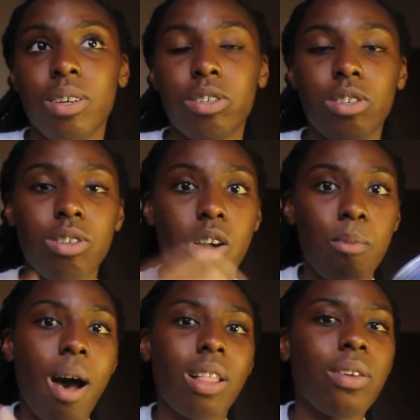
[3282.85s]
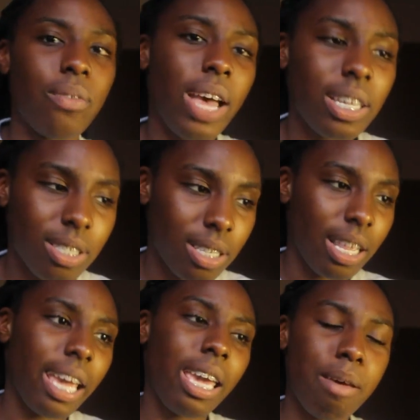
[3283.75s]
snowball effect and
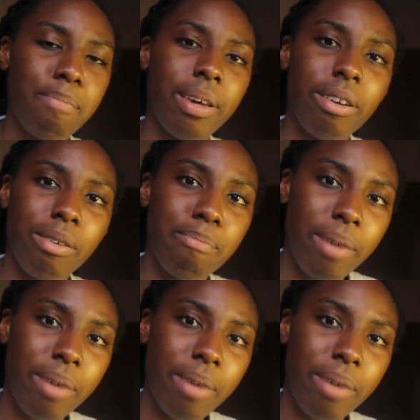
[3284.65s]
like get bigger and